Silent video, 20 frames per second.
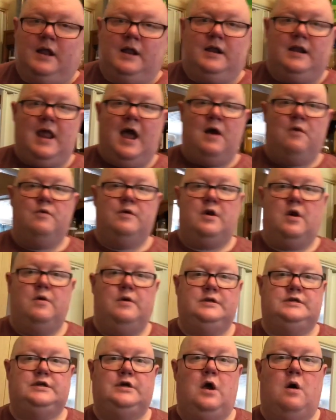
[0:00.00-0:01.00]
Now we're
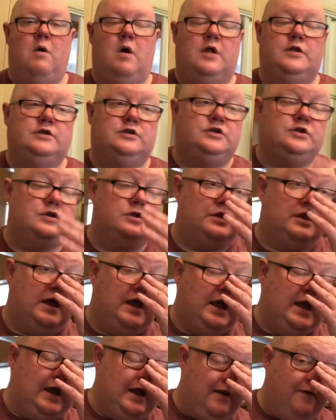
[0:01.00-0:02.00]
going to go on to
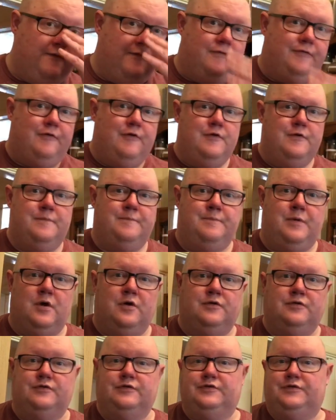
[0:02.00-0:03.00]
the fruit
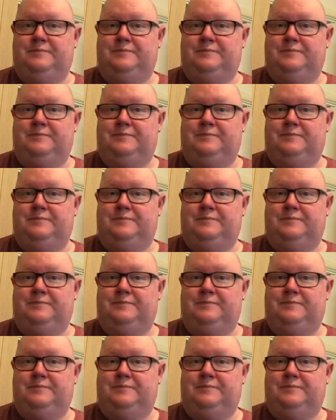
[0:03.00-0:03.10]
buns,